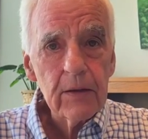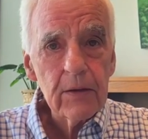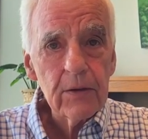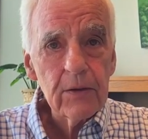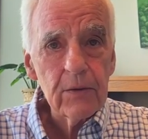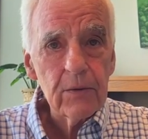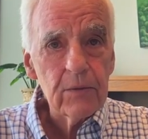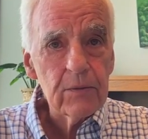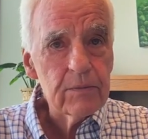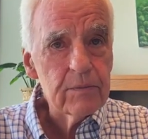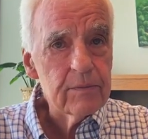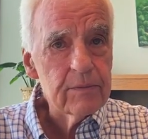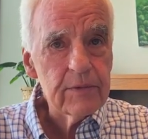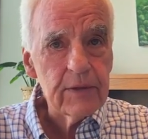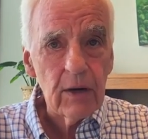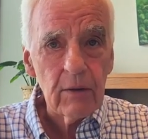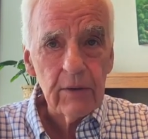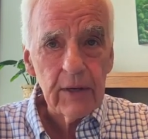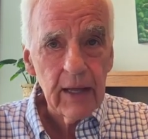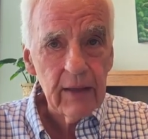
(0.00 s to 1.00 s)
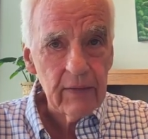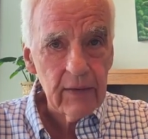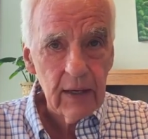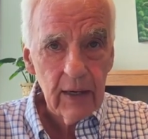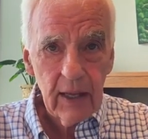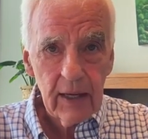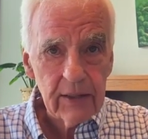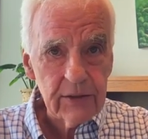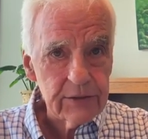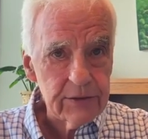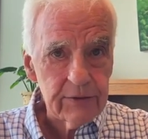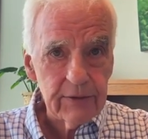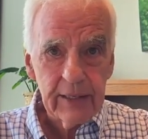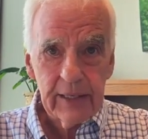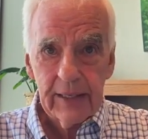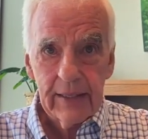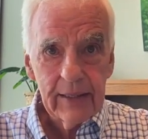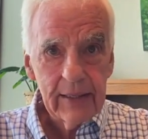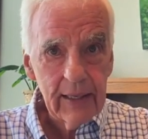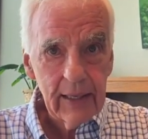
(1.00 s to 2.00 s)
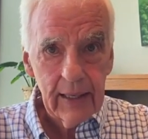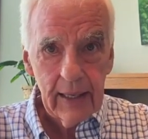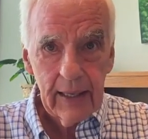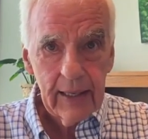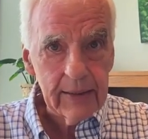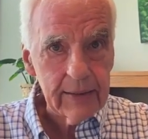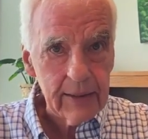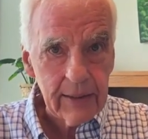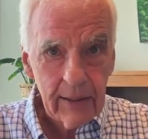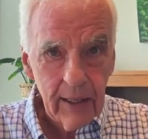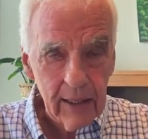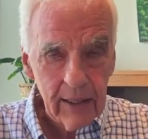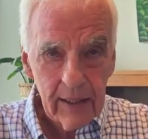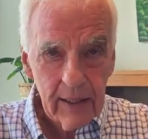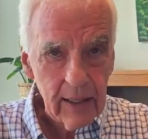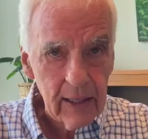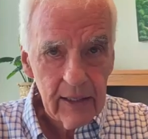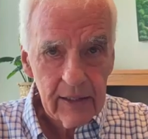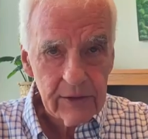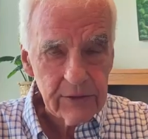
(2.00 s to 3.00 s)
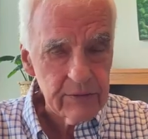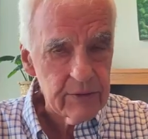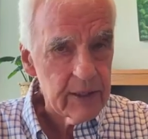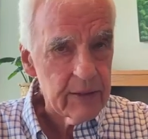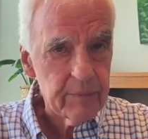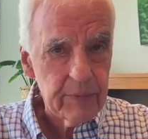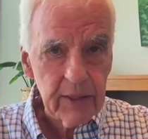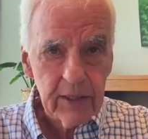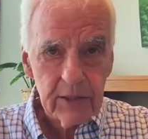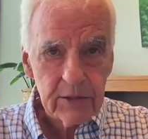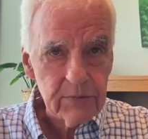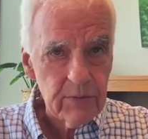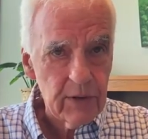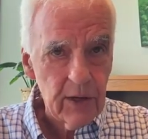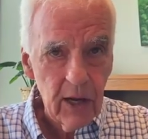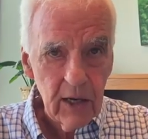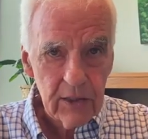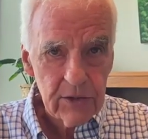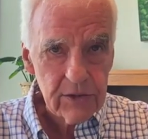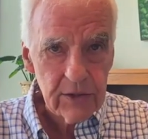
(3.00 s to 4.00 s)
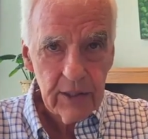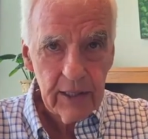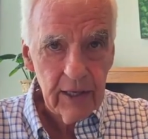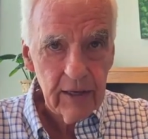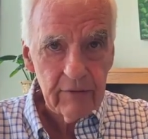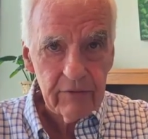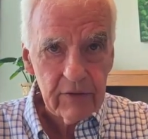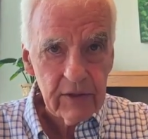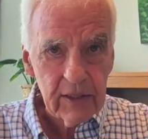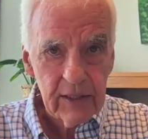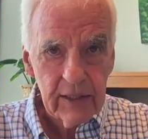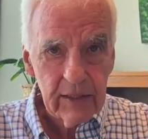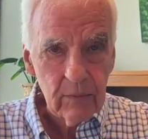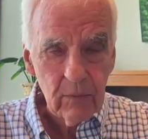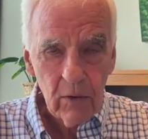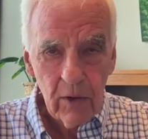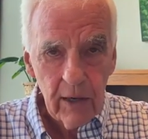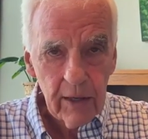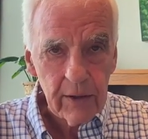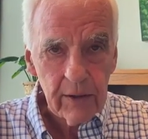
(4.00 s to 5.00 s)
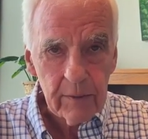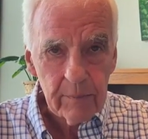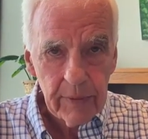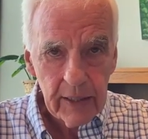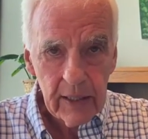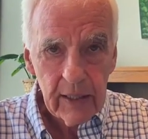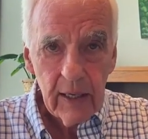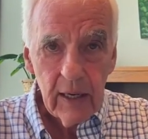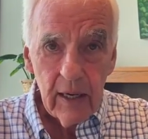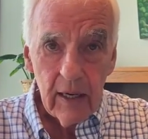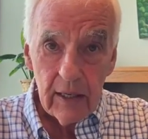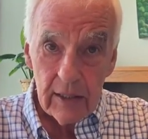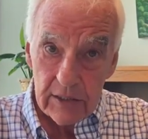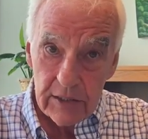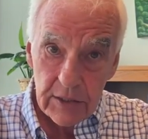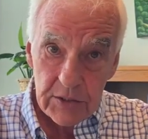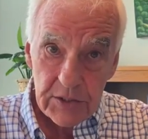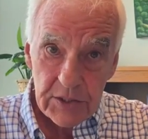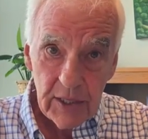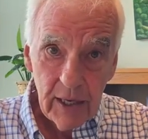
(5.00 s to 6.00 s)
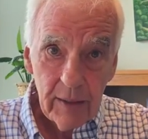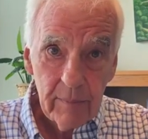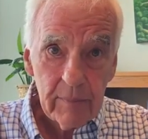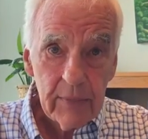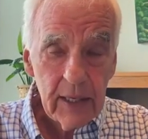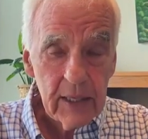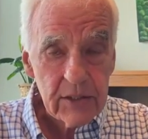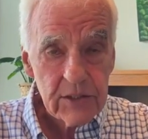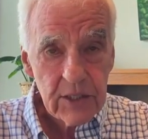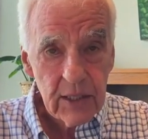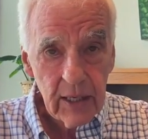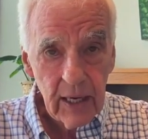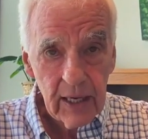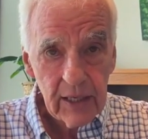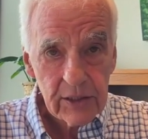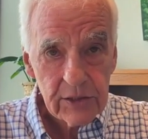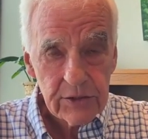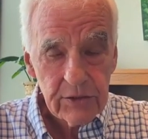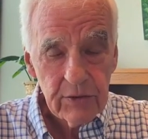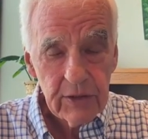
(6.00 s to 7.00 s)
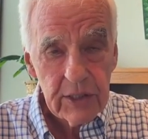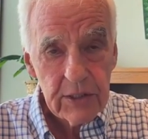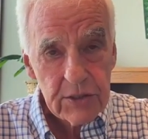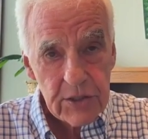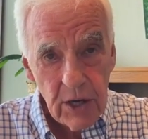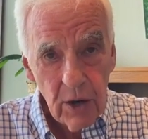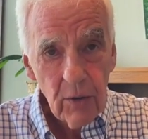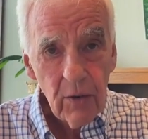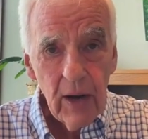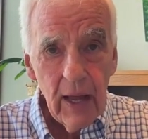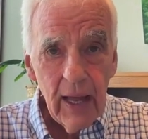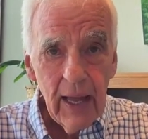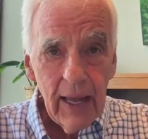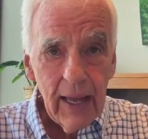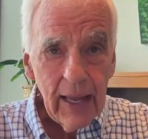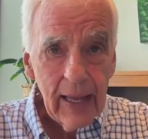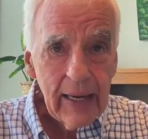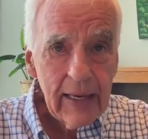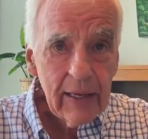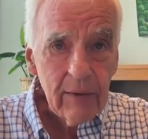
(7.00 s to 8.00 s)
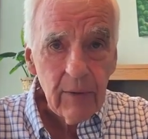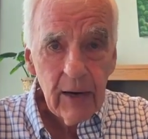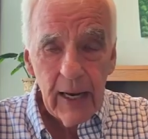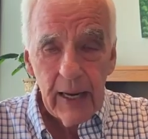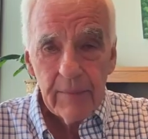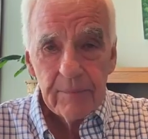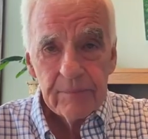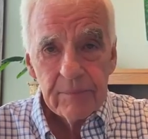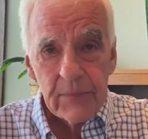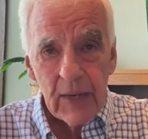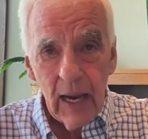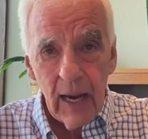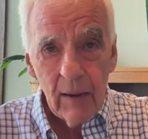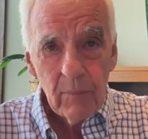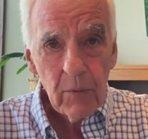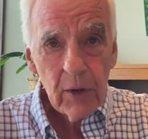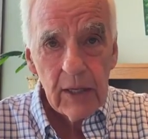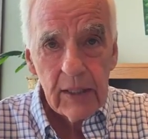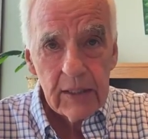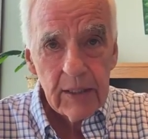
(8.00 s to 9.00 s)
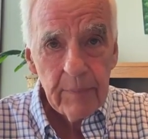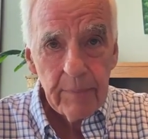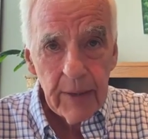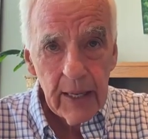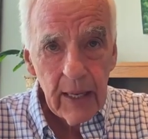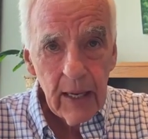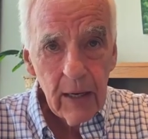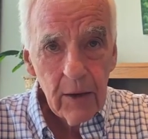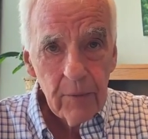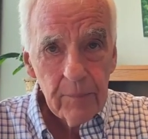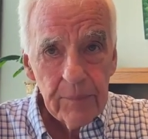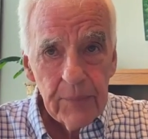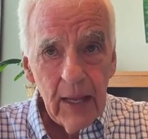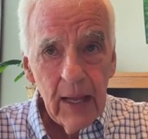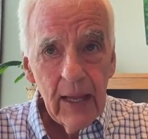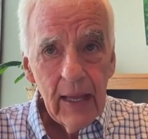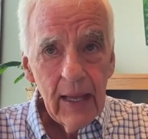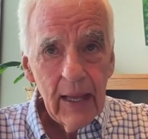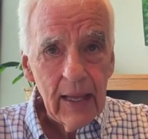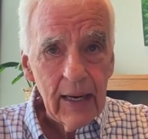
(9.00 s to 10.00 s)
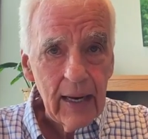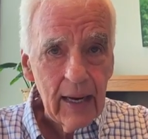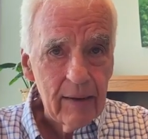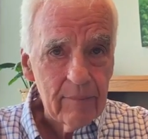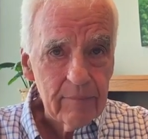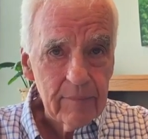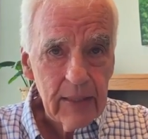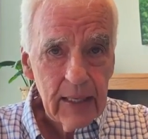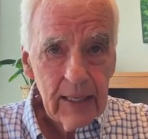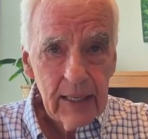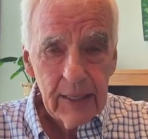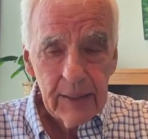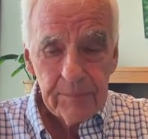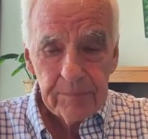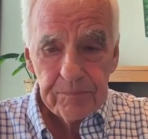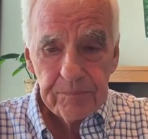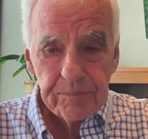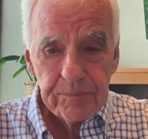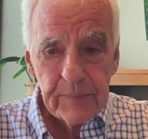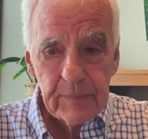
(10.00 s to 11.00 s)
who don't have the luxury, and I hate to call it a luxury because we all should have clean water, but to some, it's a luxury. So anyway, I'm ringing the bell, and I'm